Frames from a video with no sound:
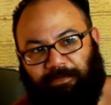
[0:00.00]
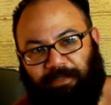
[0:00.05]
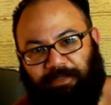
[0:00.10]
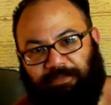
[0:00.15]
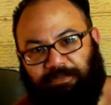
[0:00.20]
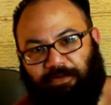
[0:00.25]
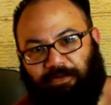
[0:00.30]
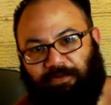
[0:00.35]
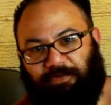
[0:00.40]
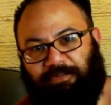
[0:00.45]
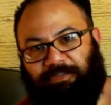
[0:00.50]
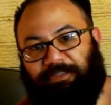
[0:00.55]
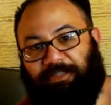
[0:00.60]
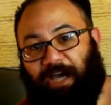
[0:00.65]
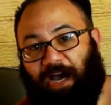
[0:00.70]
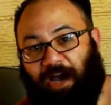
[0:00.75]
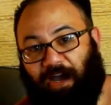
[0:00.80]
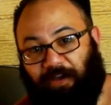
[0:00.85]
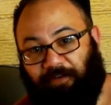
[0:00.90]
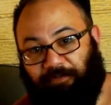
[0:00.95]
is called
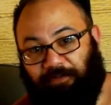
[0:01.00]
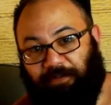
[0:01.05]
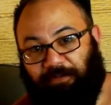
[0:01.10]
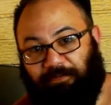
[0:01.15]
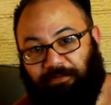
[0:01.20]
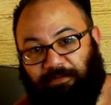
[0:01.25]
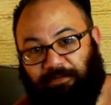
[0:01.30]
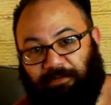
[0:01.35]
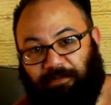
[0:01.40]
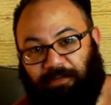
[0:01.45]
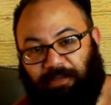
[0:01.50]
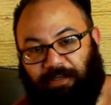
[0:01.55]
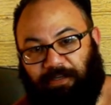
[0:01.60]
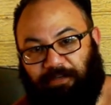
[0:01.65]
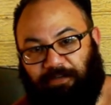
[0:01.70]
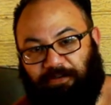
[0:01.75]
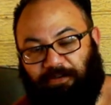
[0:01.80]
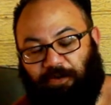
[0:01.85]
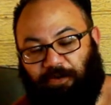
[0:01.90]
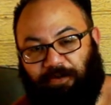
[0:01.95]
Dargaville
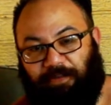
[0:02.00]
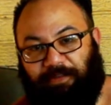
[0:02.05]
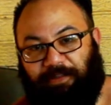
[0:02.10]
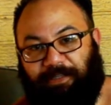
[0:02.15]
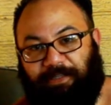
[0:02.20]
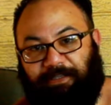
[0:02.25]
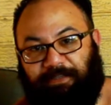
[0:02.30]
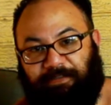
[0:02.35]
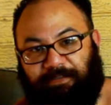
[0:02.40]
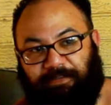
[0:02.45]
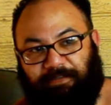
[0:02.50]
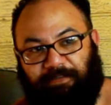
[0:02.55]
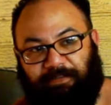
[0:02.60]
in Northland.